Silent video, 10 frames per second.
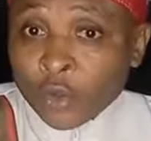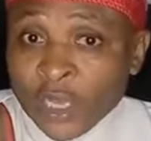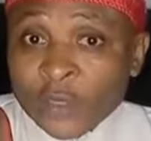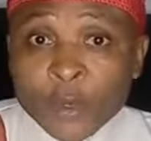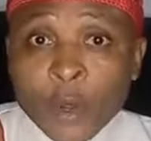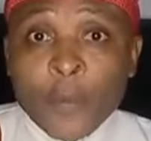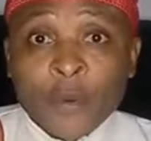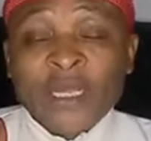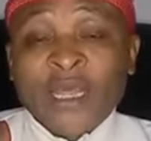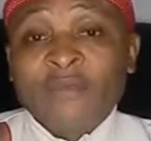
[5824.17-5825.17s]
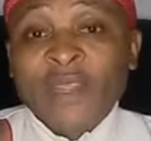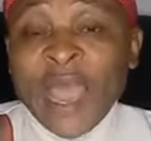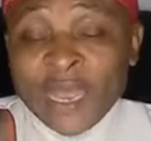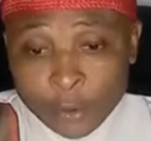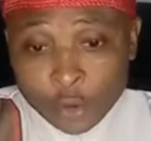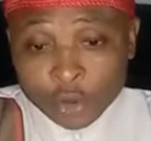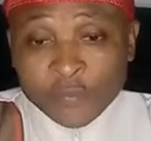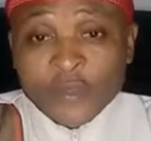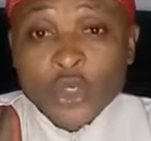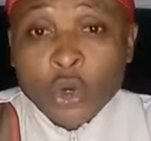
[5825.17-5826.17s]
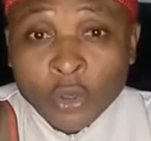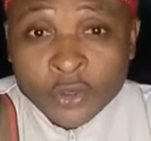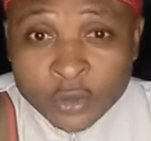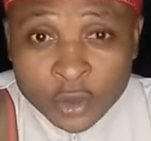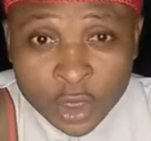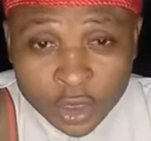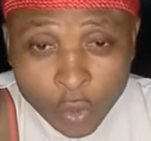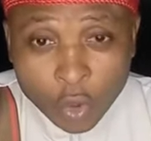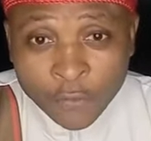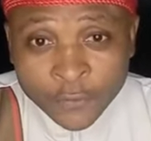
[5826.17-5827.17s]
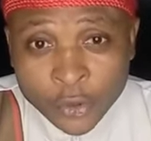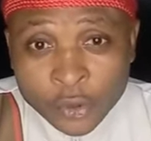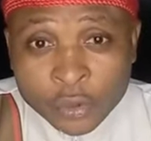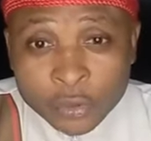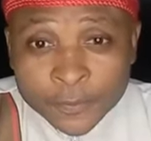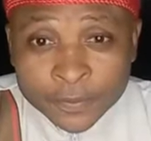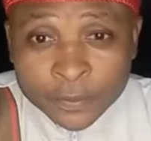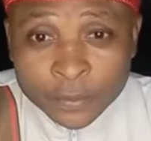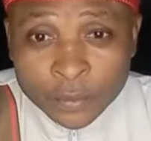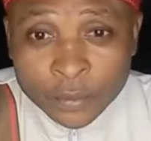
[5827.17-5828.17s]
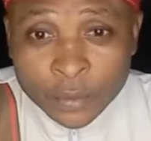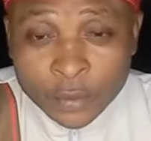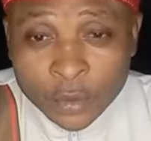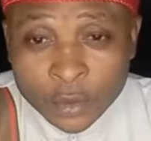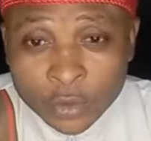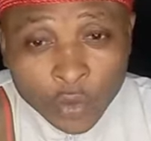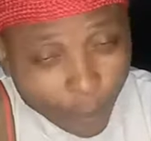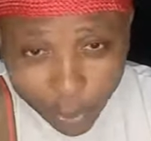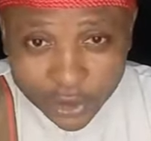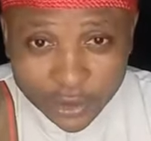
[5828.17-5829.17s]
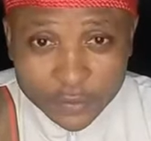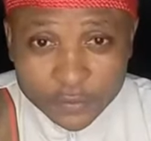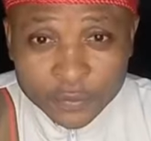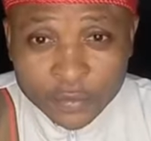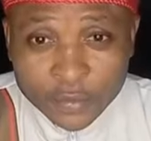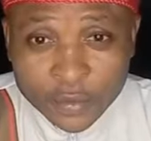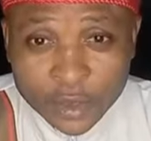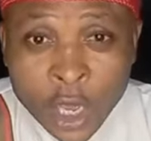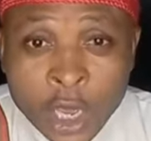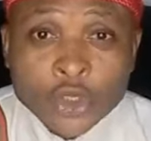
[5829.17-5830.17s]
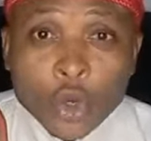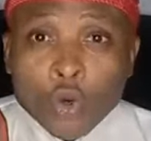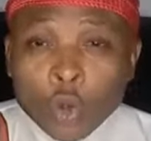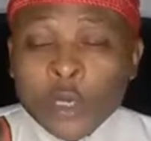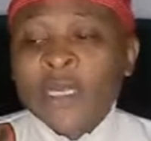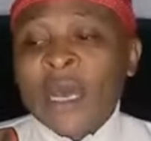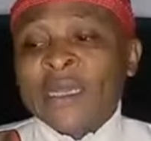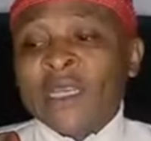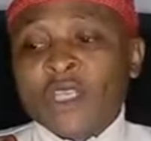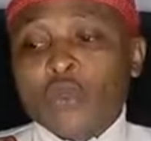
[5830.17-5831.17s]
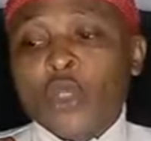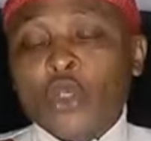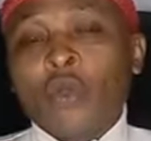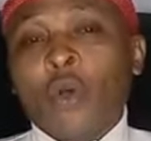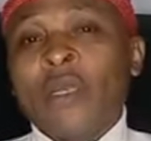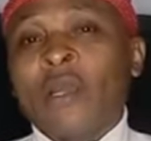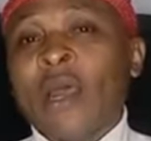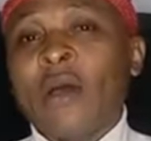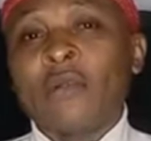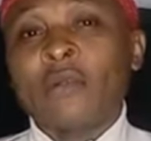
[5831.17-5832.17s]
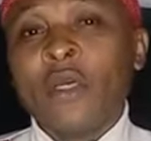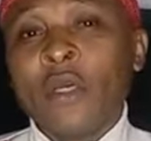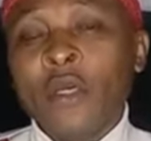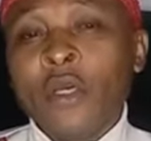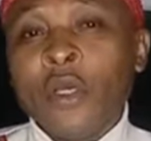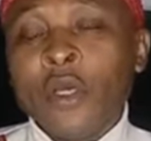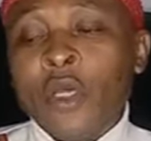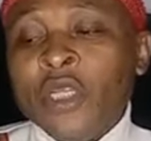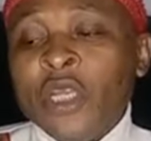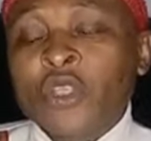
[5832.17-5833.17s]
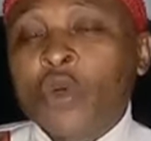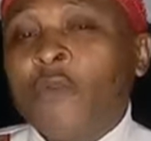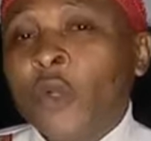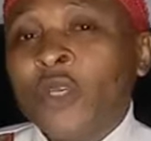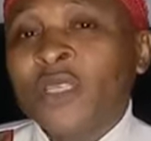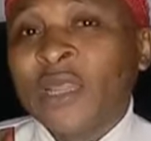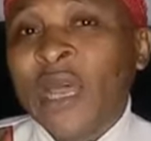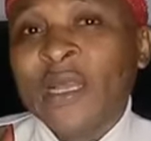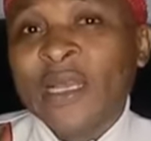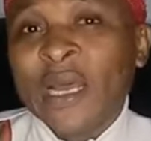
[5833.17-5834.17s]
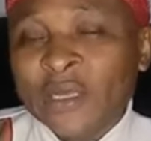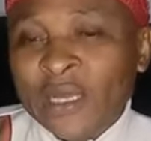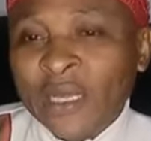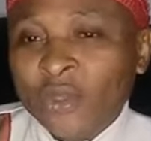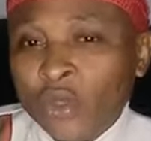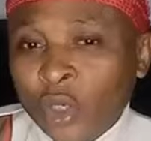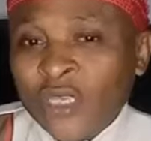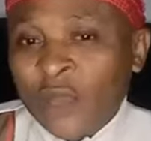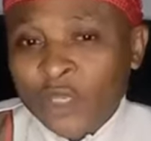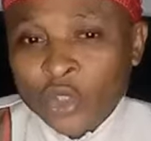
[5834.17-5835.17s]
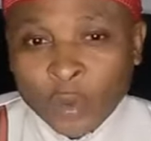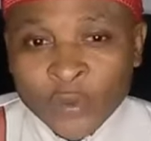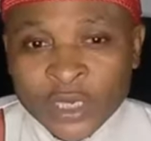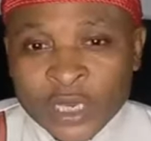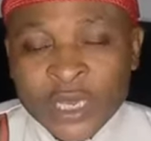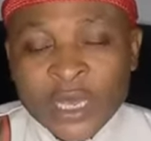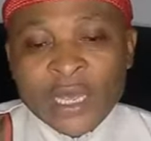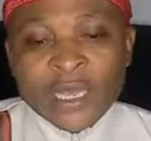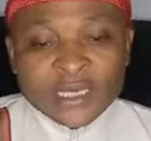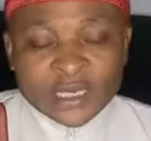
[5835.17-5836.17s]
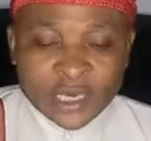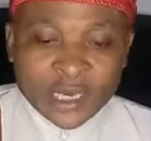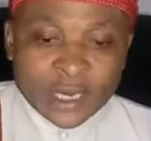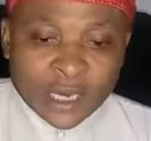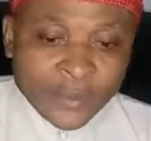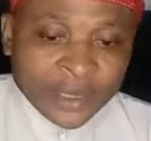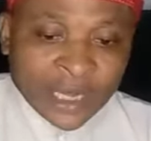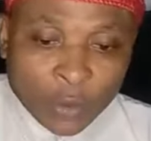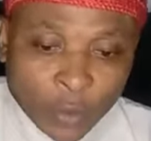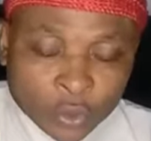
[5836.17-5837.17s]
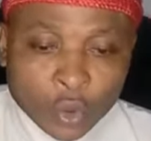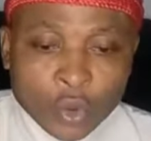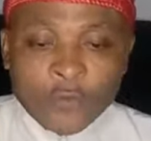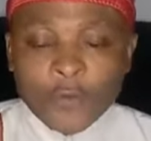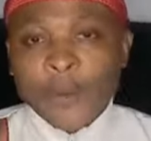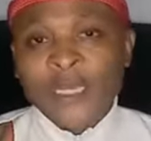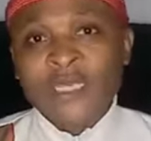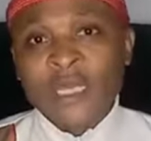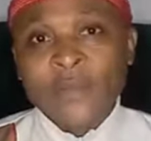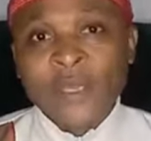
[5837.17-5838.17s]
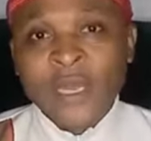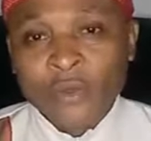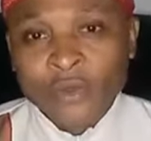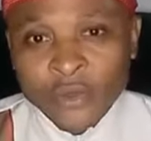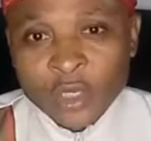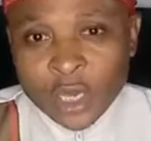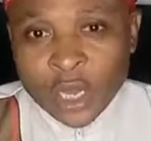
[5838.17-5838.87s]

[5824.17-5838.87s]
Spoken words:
to 8 million people that have died because of this cause, they will come for you. Nobody. So looking at the situation on the ground, these governors that just have this communique claiming that they want to go for Mazi Nnamdi Kanu's